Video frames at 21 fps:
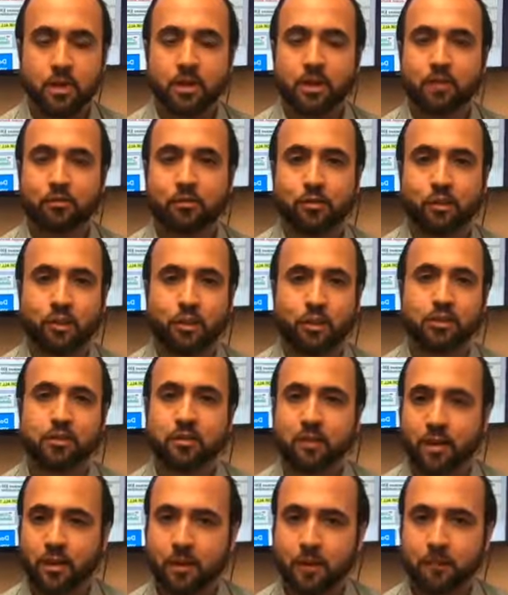If they're going to
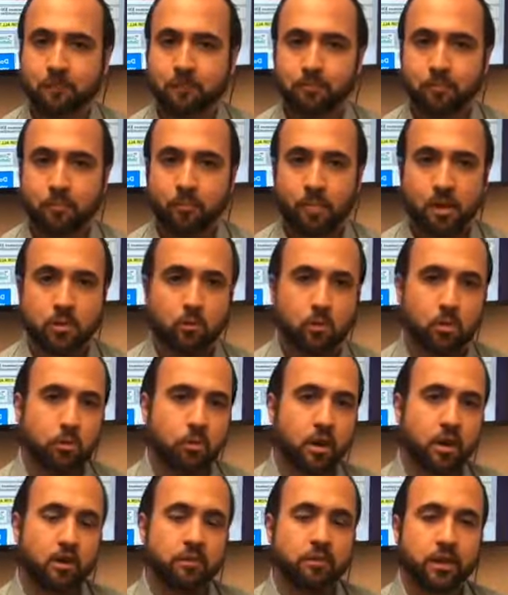say, well,
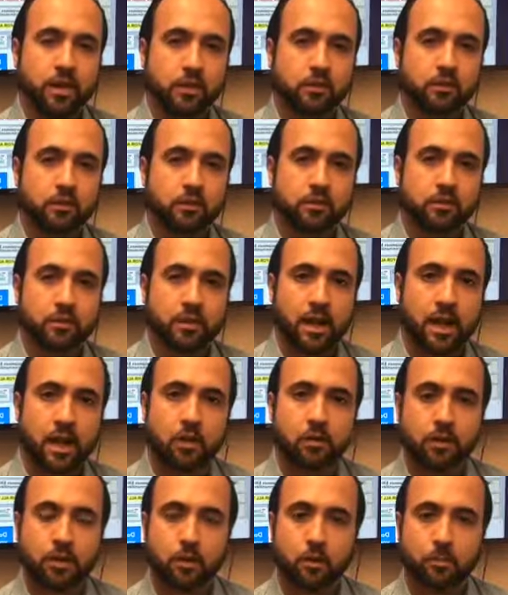market value doesn't
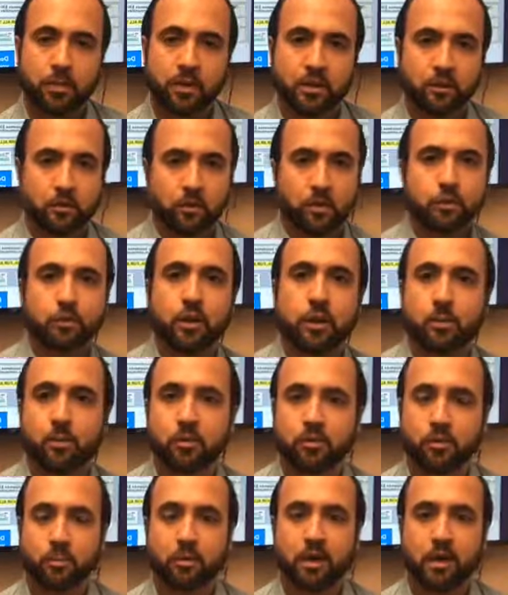count here because all your
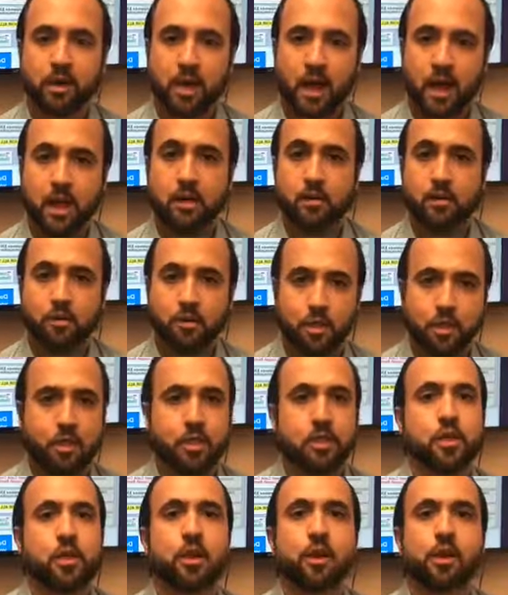neighbors are paying higher,
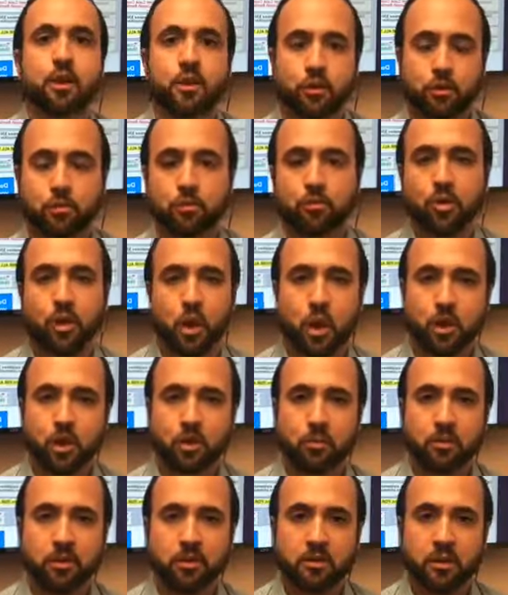they're going to use that
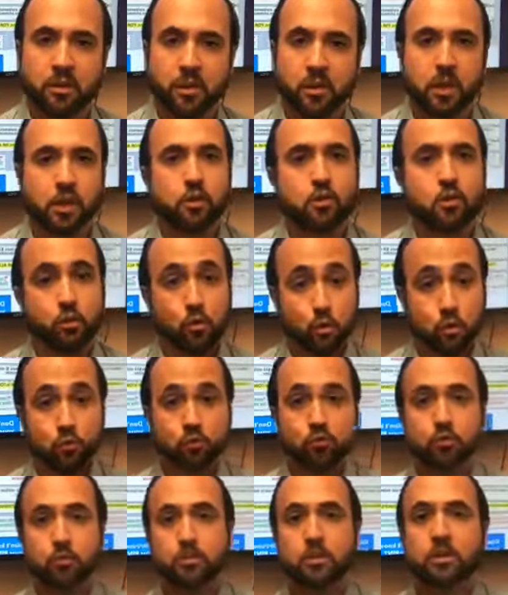argument you
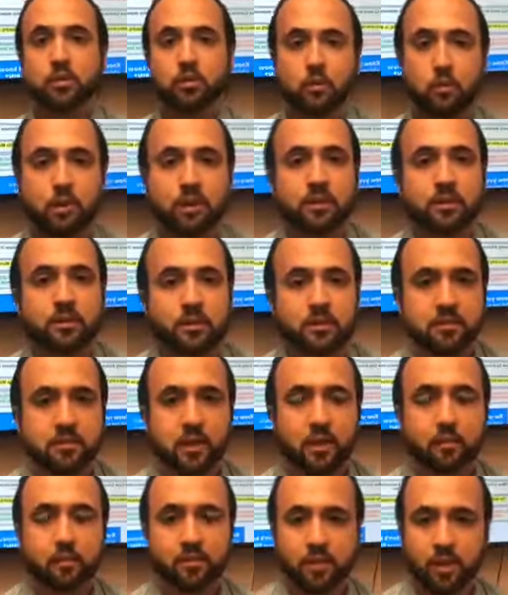should be doing the
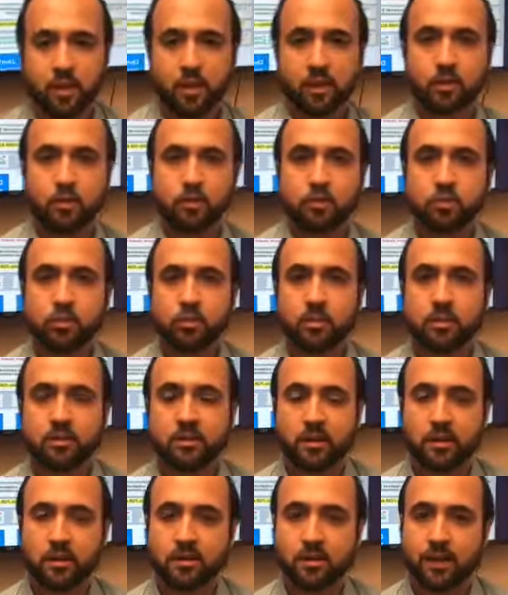same thing. You should be
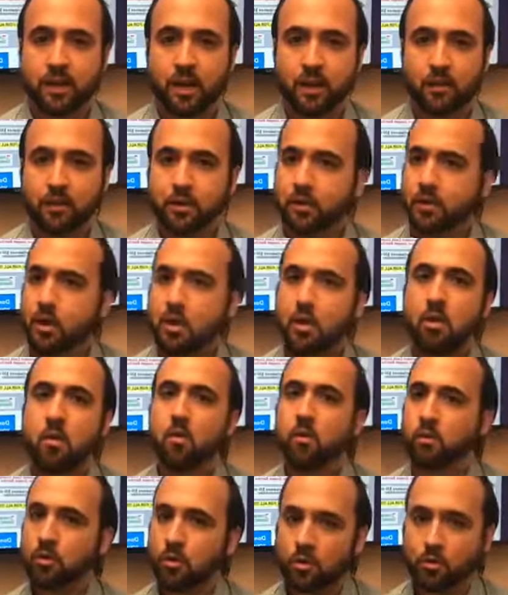telling the county,
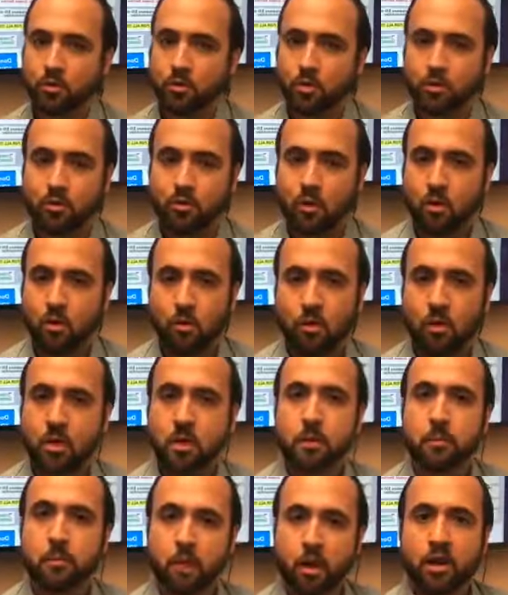no, no, no, no.
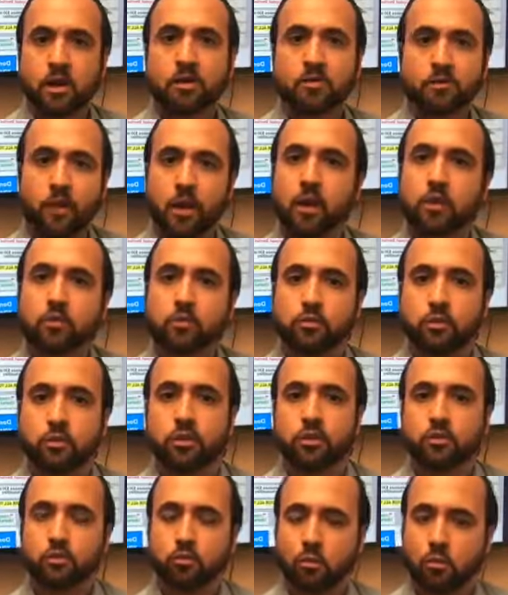Market value should
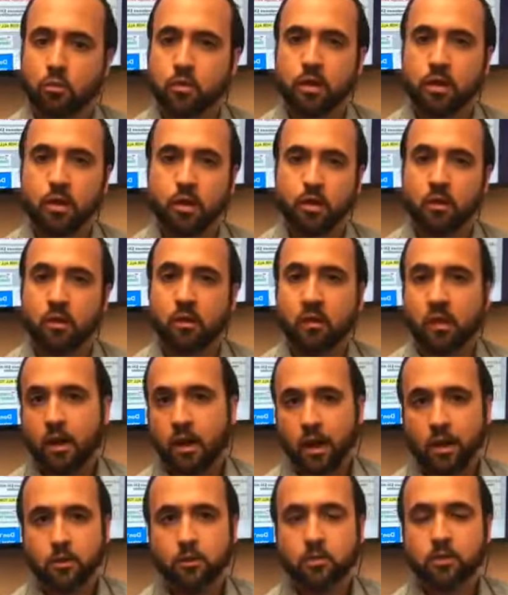control here.
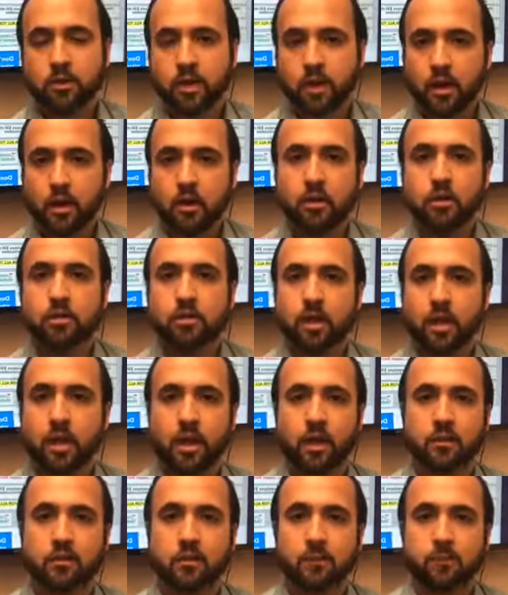I don't care
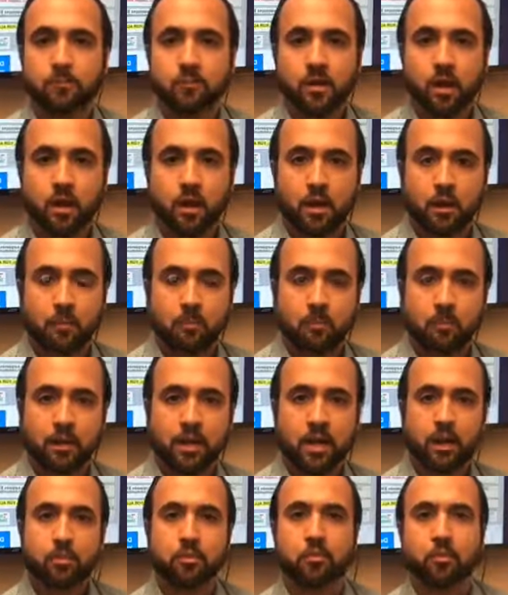that um,
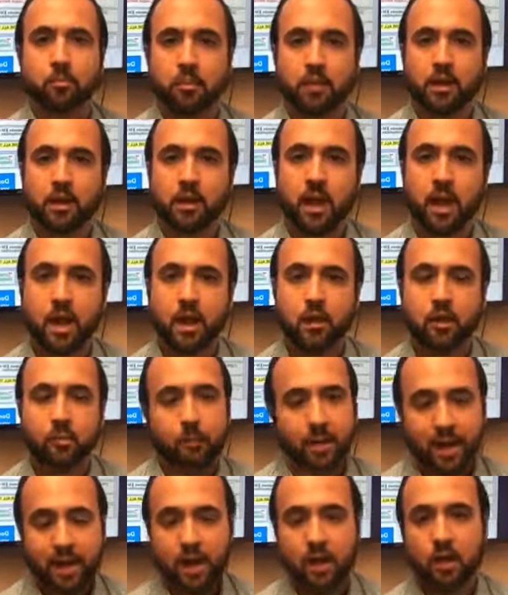my neighbors are paying higher.
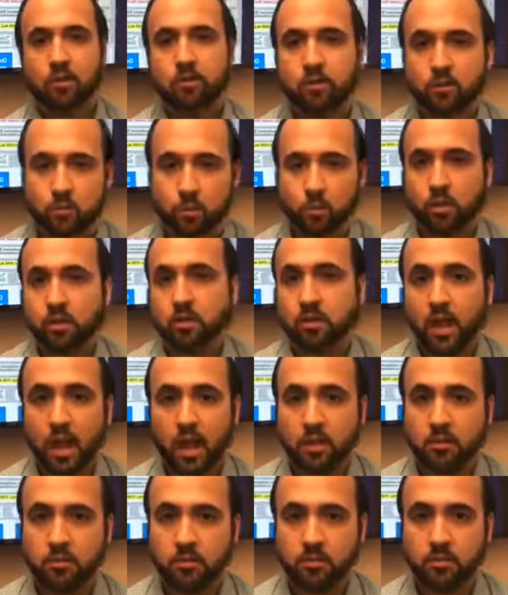My house is worth
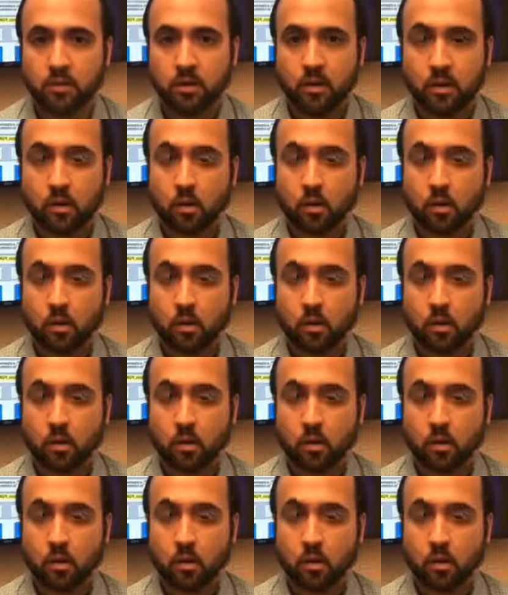less.